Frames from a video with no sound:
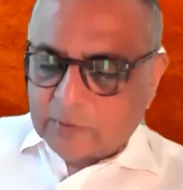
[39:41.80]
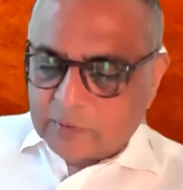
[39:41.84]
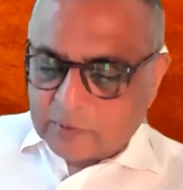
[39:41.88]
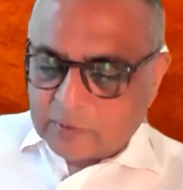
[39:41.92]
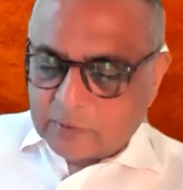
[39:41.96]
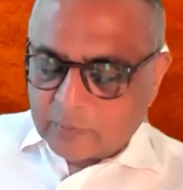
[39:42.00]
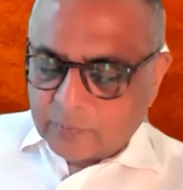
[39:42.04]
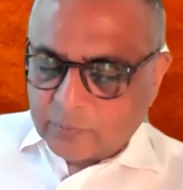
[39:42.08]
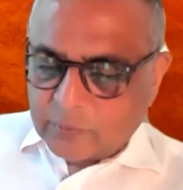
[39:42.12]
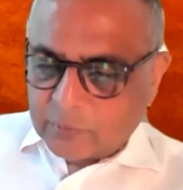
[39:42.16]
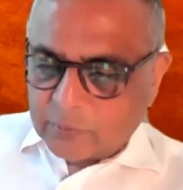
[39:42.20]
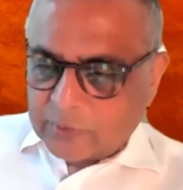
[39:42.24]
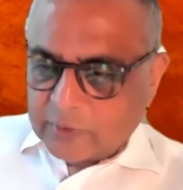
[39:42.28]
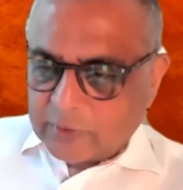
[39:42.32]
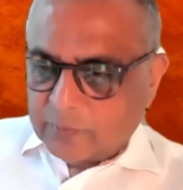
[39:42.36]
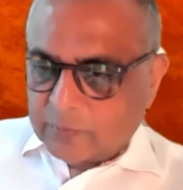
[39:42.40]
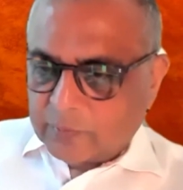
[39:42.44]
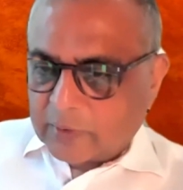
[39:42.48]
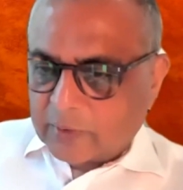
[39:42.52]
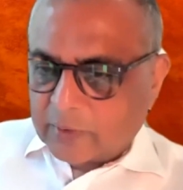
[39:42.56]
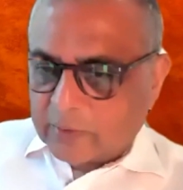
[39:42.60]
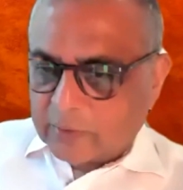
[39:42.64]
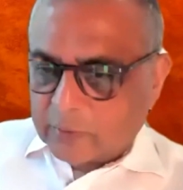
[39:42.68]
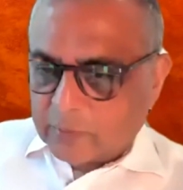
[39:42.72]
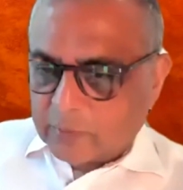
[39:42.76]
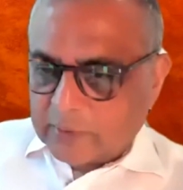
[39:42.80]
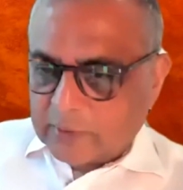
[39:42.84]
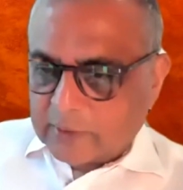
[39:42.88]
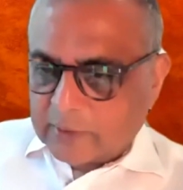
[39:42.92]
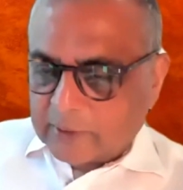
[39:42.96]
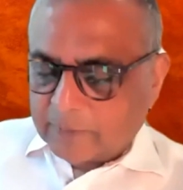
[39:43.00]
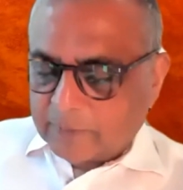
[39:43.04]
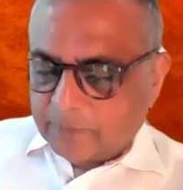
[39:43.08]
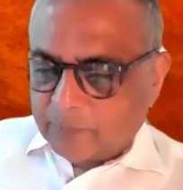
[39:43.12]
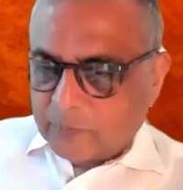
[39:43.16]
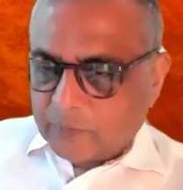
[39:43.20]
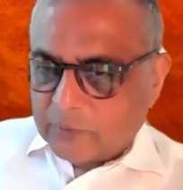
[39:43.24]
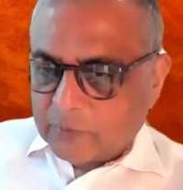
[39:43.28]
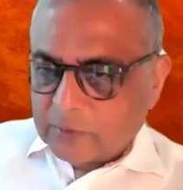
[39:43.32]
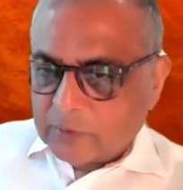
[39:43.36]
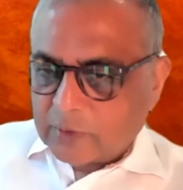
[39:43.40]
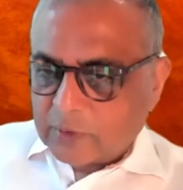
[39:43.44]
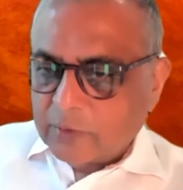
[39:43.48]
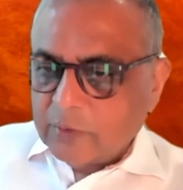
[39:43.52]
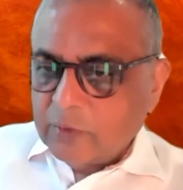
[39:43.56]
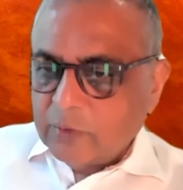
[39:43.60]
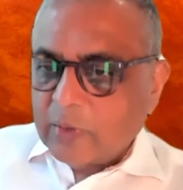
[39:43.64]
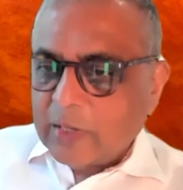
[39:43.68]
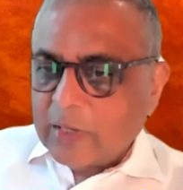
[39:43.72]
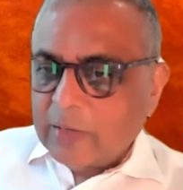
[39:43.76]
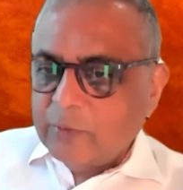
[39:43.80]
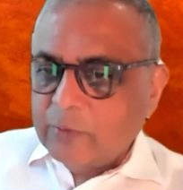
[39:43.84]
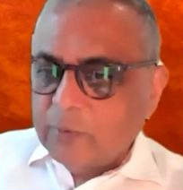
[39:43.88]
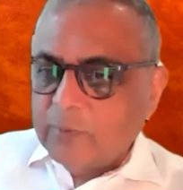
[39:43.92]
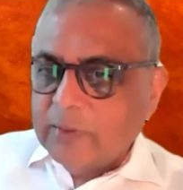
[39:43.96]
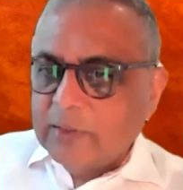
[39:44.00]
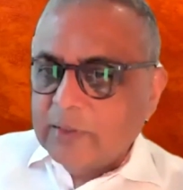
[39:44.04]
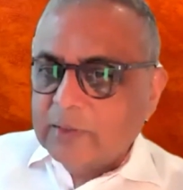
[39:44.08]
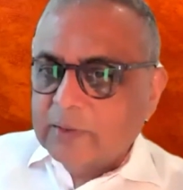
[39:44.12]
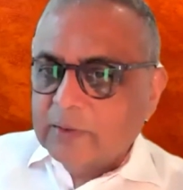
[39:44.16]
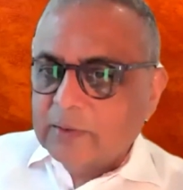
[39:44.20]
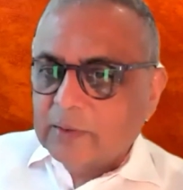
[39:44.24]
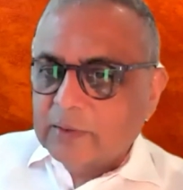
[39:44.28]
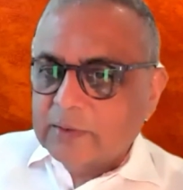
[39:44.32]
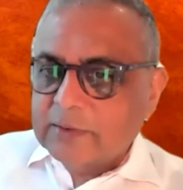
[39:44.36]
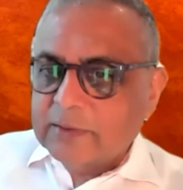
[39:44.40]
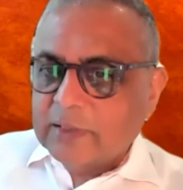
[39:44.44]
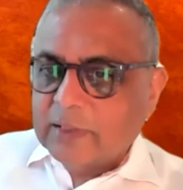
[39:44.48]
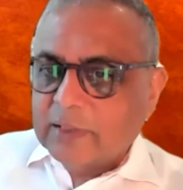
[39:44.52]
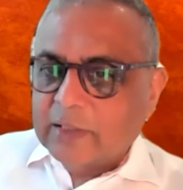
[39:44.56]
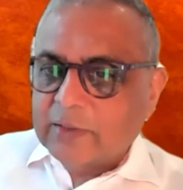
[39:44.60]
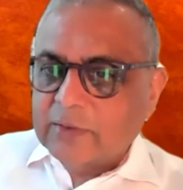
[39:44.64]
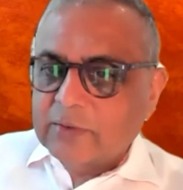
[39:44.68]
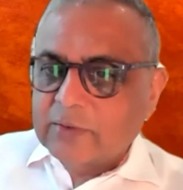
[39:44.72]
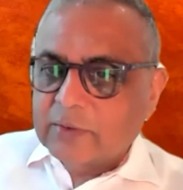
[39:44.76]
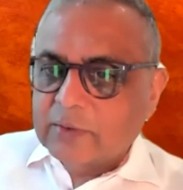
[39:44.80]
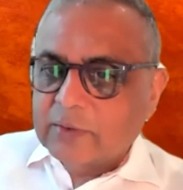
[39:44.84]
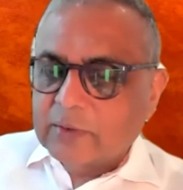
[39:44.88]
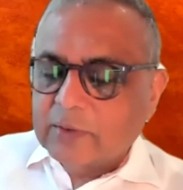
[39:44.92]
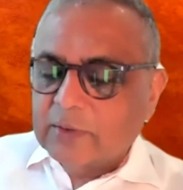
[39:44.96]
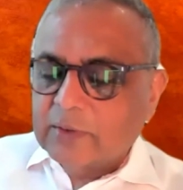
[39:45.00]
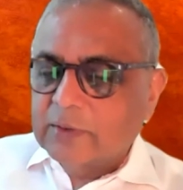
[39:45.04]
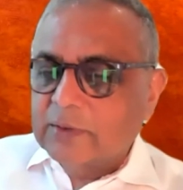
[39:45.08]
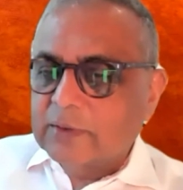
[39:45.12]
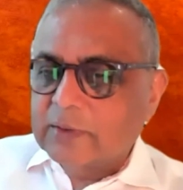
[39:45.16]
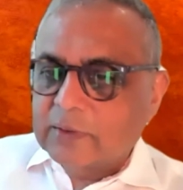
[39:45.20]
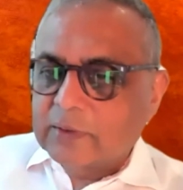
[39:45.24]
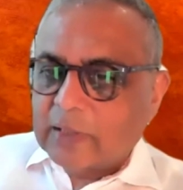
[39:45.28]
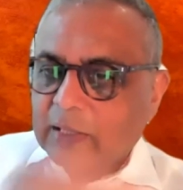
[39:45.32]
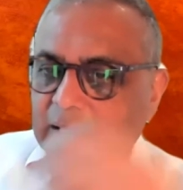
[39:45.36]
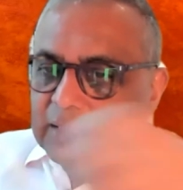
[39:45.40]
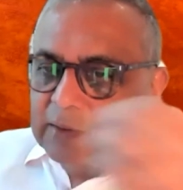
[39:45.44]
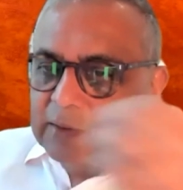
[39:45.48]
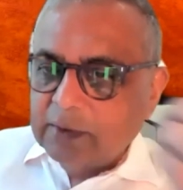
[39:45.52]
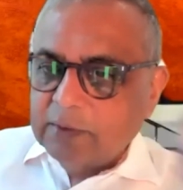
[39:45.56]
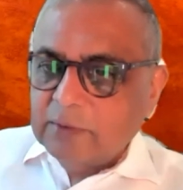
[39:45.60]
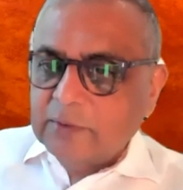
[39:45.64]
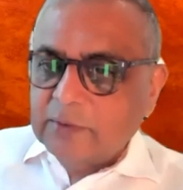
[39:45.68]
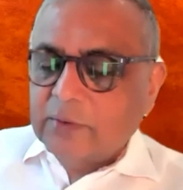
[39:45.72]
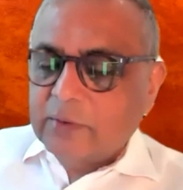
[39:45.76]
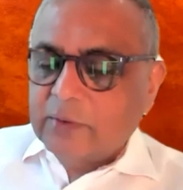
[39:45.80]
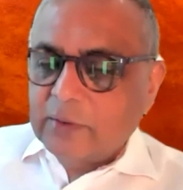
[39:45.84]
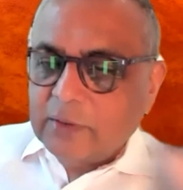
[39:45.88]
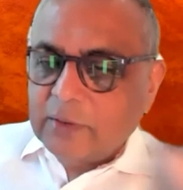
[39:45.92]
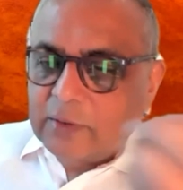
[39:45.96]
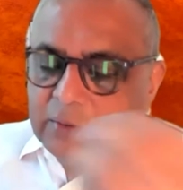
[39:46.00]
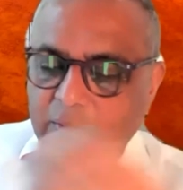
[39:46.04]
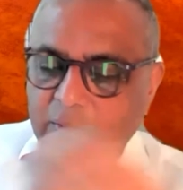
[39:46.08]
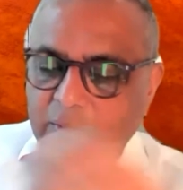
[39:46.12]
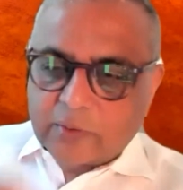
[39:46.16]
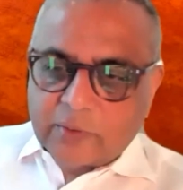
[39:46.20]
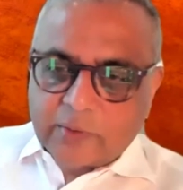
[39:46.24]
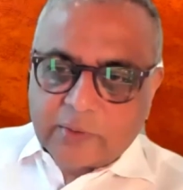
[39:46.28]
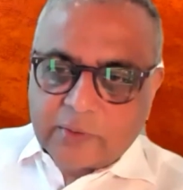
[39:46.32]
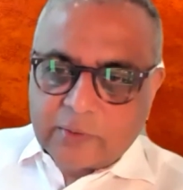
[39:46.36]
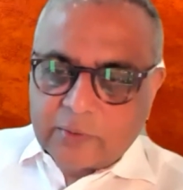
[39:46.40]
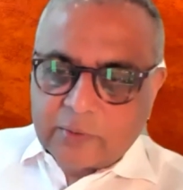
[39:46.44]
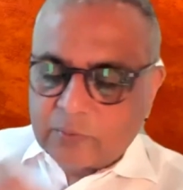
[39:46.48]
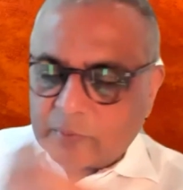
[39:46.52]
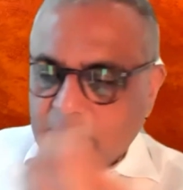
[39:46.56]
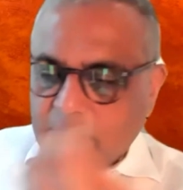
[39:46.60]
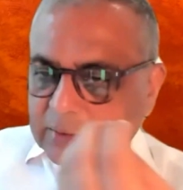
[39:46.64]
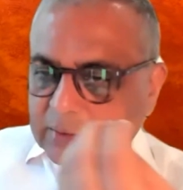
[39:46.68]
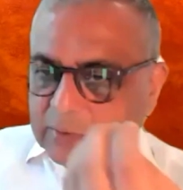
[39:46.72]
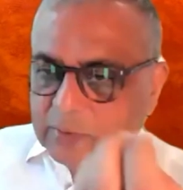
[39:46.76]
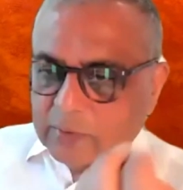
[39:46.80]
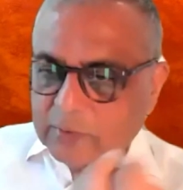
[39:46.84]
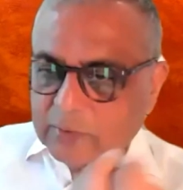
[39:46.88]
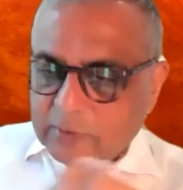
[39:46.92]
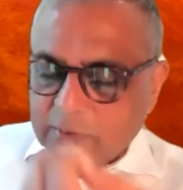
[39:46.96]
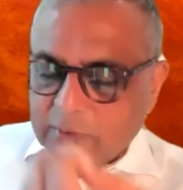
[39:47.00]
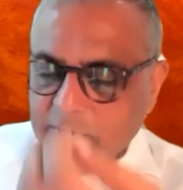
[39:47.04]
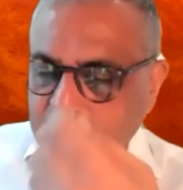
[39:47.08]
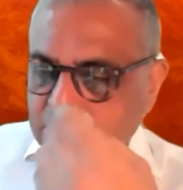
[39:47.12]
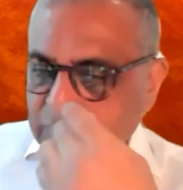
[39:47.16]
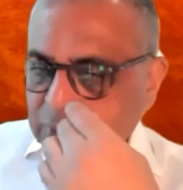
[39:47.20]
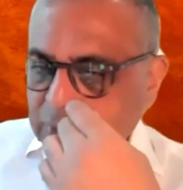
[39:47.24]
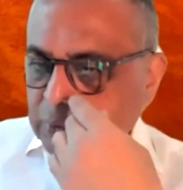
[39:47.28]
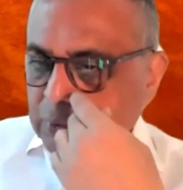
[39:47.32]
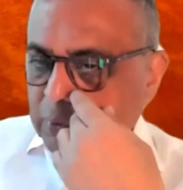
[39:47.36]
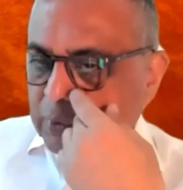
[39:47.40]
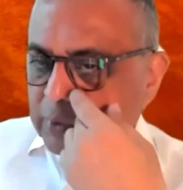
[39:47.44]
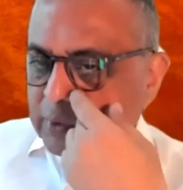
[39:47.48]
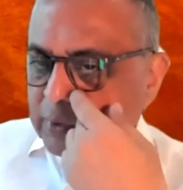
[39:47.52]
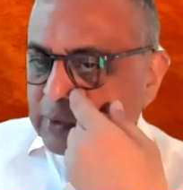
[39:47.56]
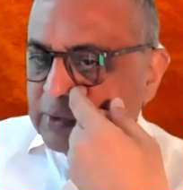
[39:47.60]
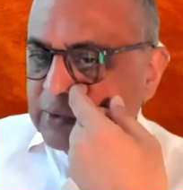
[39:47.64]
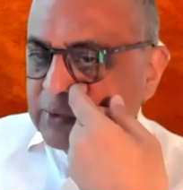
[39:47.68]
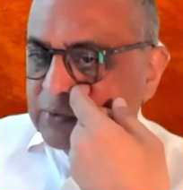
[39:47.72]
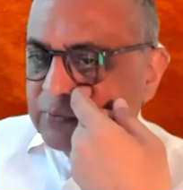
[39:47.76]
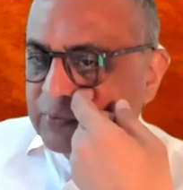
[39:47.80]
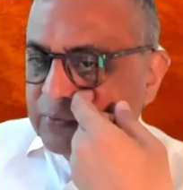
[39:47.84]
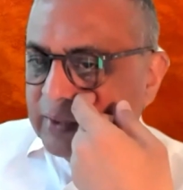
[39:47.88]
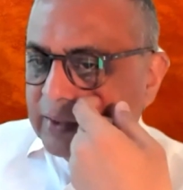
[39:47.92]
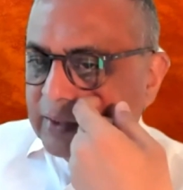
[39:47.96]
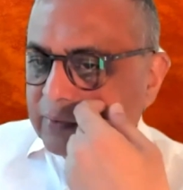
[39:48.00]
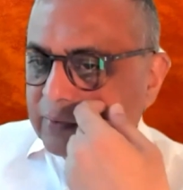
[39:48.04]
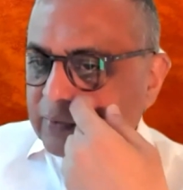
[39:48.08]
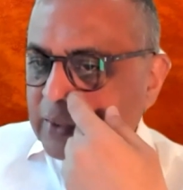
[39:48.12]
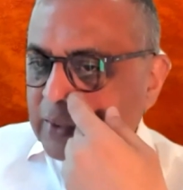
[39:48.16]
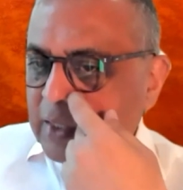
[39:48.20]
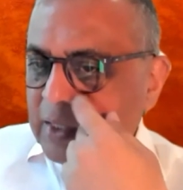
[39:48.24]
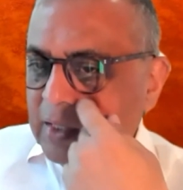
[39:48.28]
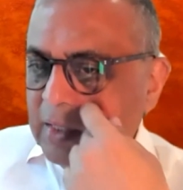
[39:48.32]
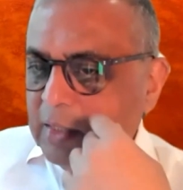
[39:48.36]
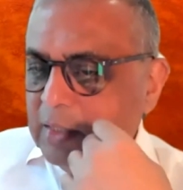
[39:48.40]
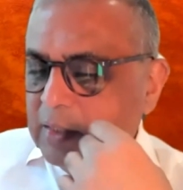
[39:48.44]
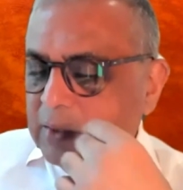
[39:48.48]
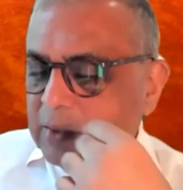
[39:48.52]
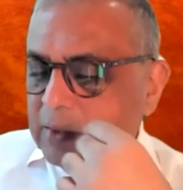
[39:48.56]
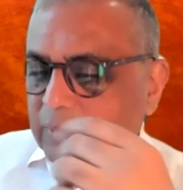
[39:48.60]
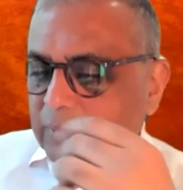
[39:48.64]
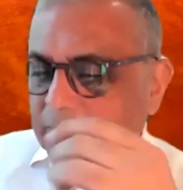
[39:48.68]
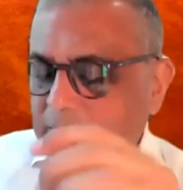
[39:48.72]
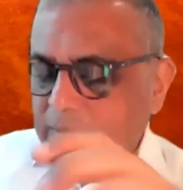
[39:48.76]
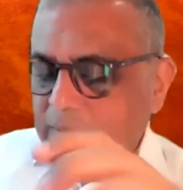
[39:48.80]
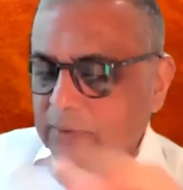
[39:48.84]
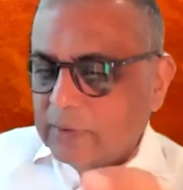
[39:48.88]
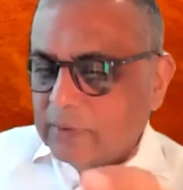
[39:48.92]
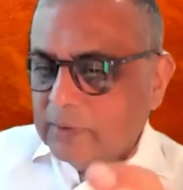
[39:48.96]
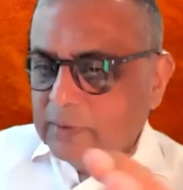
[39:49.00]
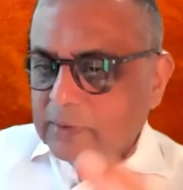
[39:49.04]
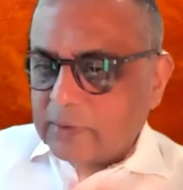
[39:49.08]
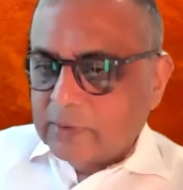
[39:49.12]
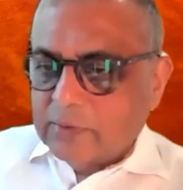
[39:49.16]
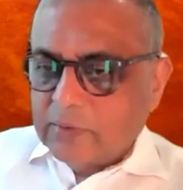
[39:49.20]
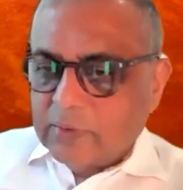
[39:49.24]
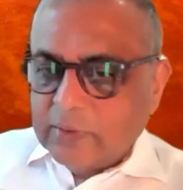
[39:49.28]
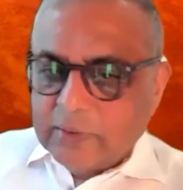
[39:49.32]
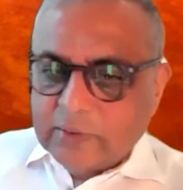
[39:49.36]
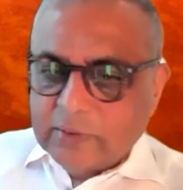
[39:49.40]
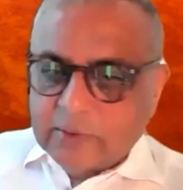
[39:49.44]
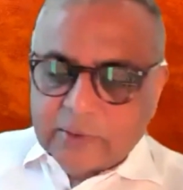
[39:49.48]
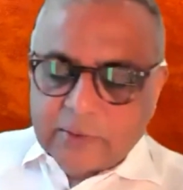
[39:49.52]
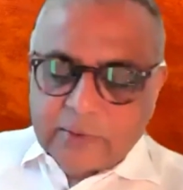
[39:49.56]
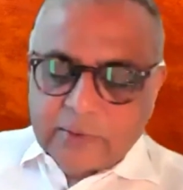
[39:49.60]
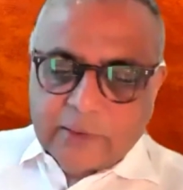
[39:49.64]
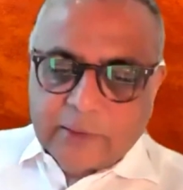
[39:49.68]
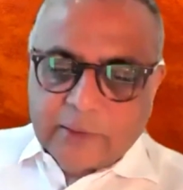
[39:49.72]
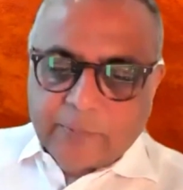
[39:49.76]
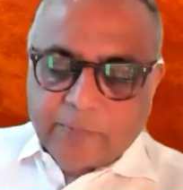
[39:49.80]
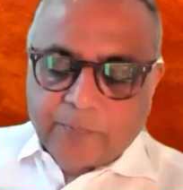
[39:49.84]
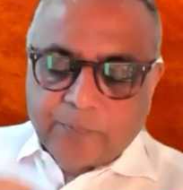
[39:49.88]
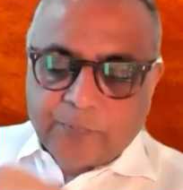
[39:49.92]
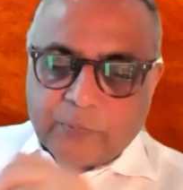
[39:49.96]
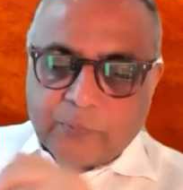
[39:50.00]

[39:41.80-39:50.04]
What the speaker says: computing power to be done. Now you have to make a selection. It is either 3 or it is 1 or it is 2 or it is 5 when in the 330.